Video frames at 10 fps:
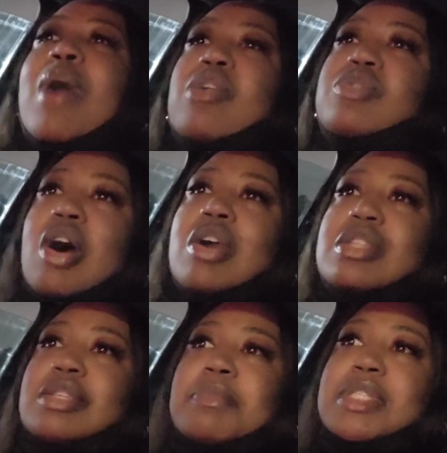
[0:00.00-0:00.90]
why are you talking
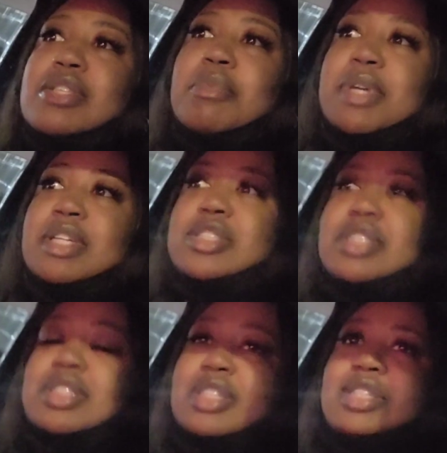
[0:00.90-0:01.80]
to me so
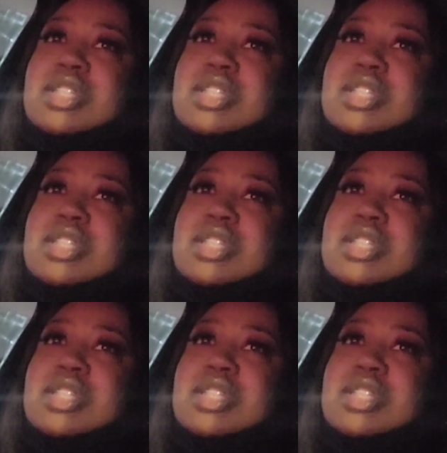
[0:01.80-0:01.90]
much?